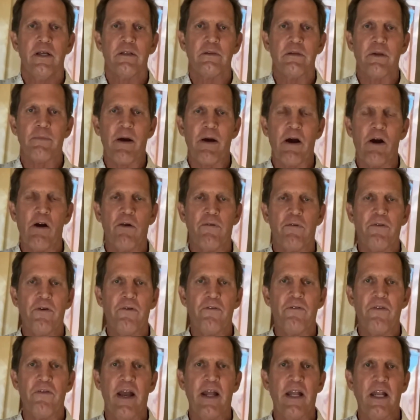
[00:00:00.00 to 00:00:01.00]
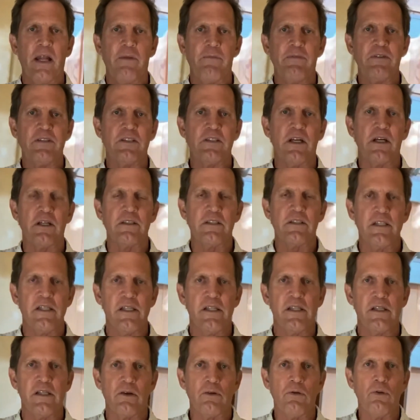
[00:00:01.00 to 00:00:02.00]
a powerful fan that sucks
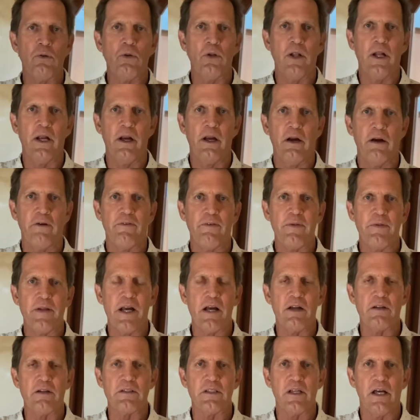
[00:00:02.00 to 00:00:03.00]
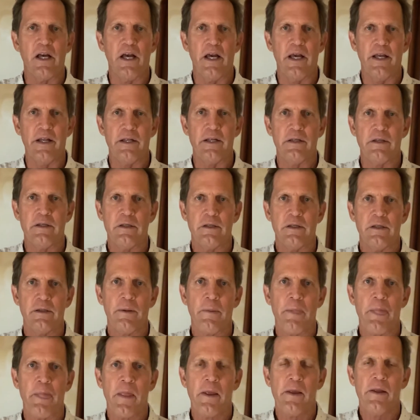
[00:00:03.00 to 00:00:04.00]
in the cool air from the outside,
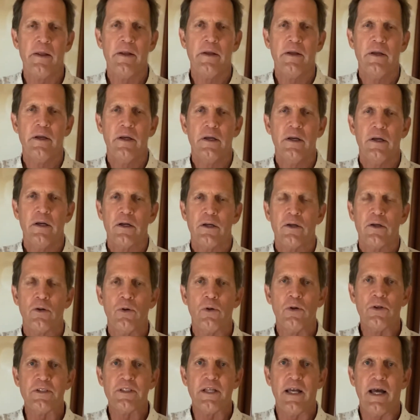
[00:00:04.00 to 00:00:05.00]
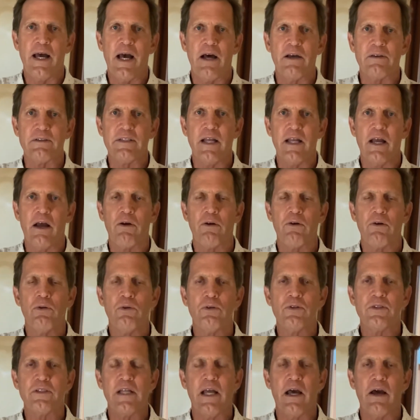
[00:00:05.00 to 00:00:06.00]
cools the house down,
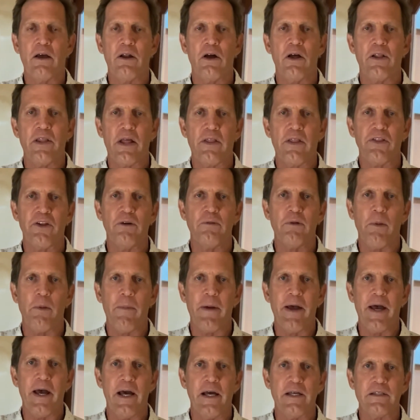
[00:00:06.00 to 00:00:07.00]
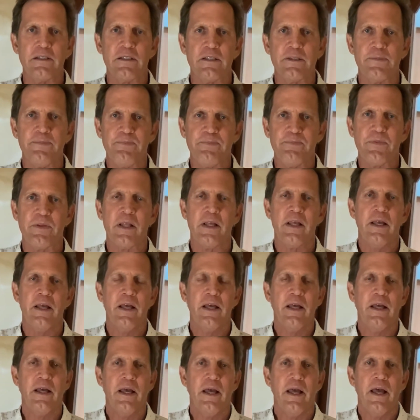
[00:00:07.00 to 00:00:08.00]
cools down all that thermal mass,
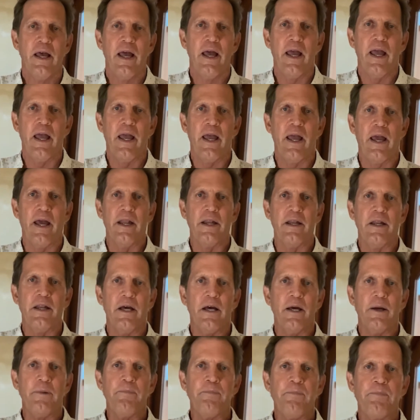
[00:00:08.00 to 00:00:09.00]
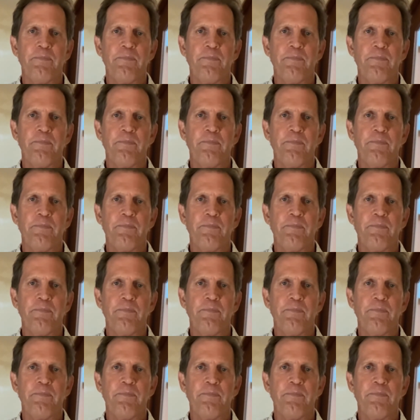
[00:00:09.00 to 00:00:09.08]
and it